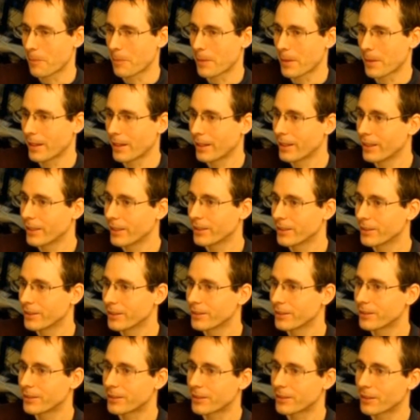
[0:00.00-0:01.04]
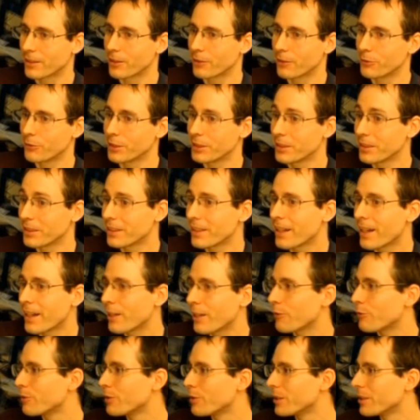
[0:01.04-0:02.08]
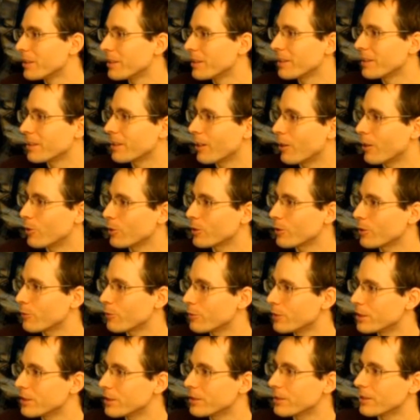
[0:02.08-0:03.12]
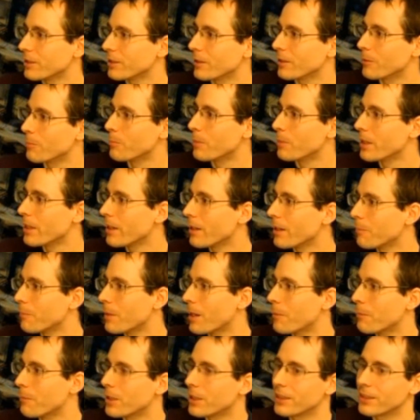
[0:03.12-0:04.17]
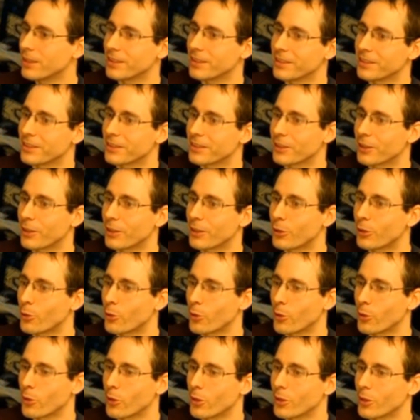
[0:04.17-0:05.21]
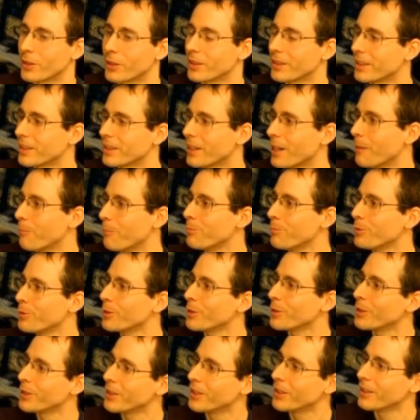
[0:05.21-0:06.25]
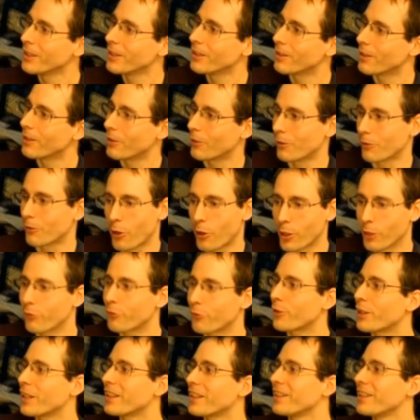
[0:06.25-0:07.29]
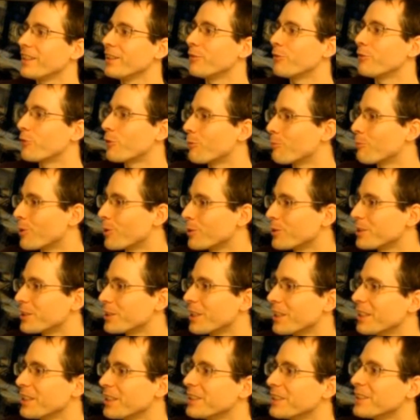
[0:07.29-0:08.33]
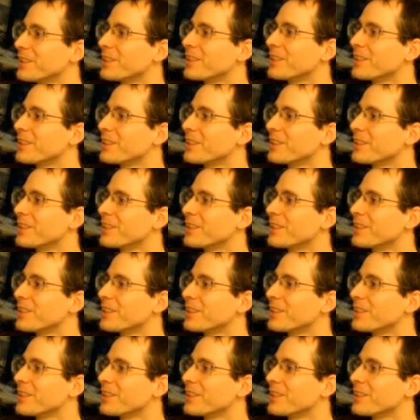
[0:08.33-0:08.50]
And we did have an encounter with bear mama and cub. all friendly from both sides.